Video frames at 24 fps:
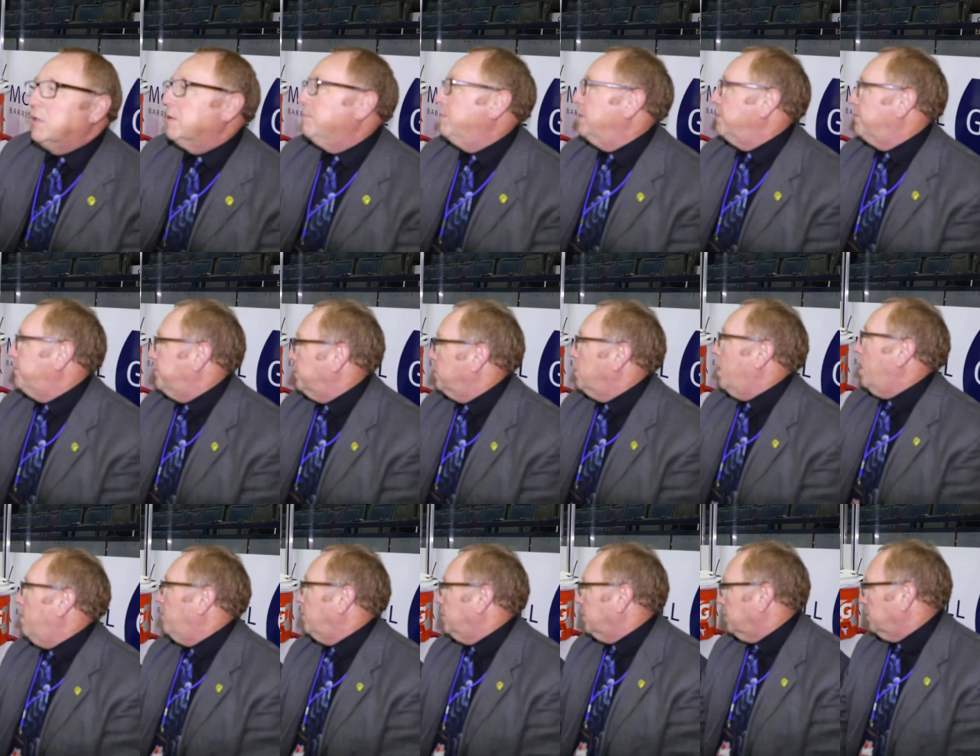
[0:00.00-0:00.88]
would have been a
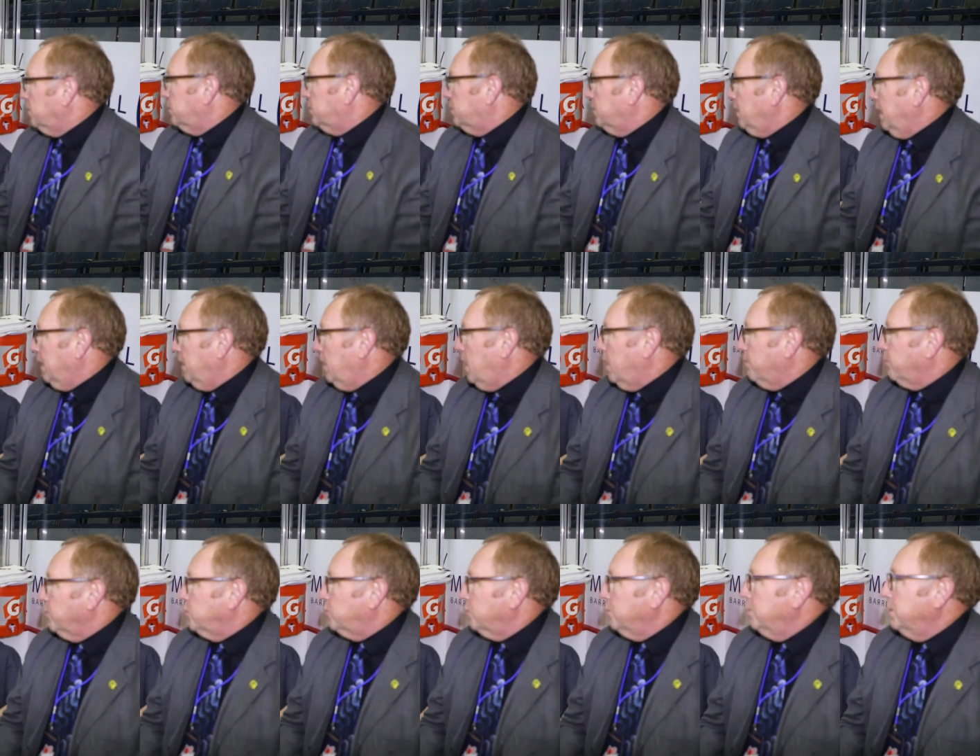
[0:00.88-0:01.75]
phenomenal uh,
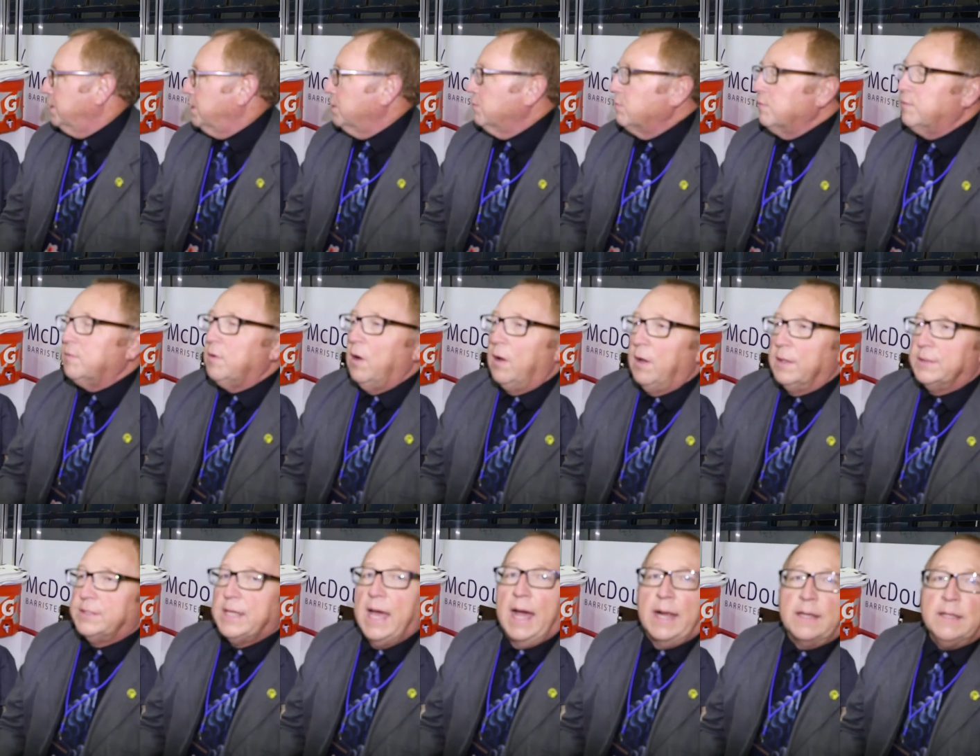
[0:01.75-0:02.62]
opportunity to have
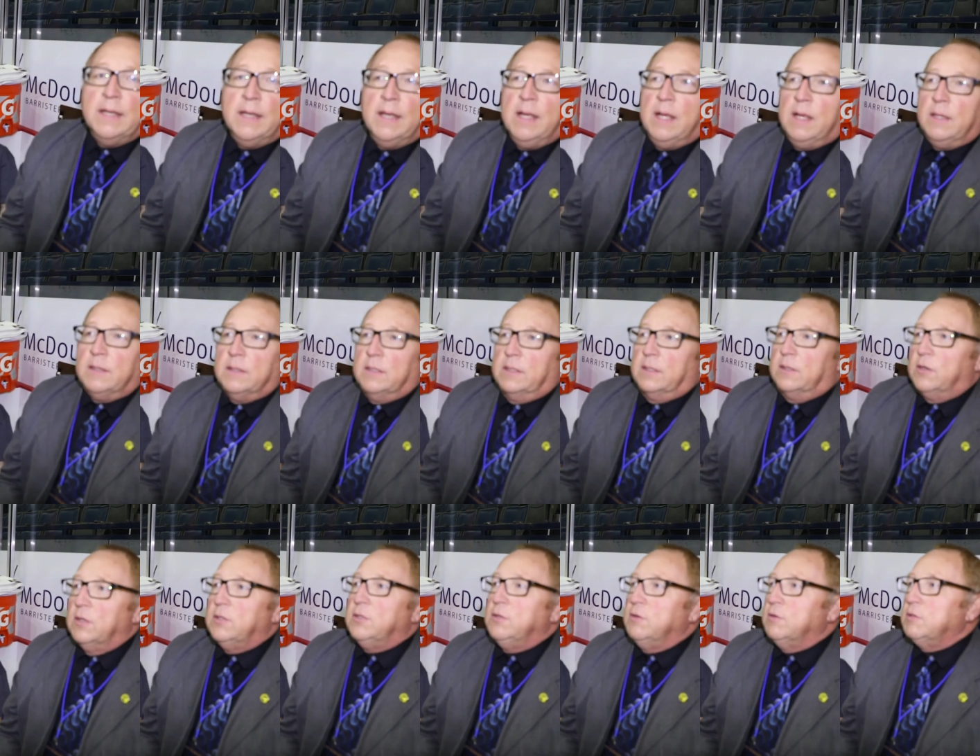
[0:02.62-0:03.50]
called that. The
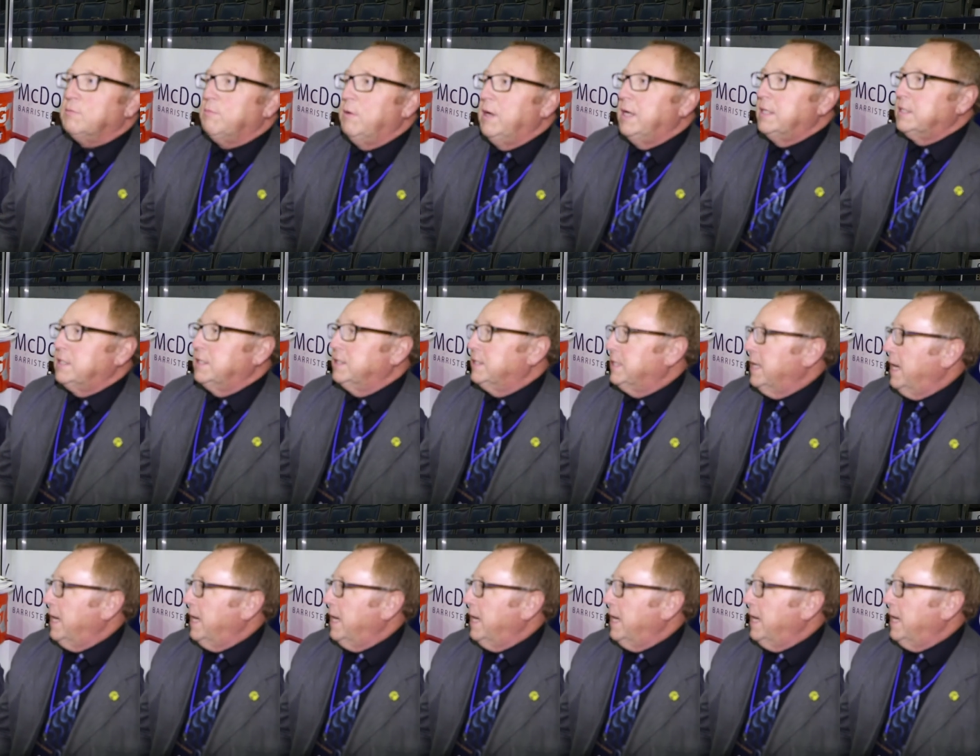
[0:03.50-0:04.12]
good news was is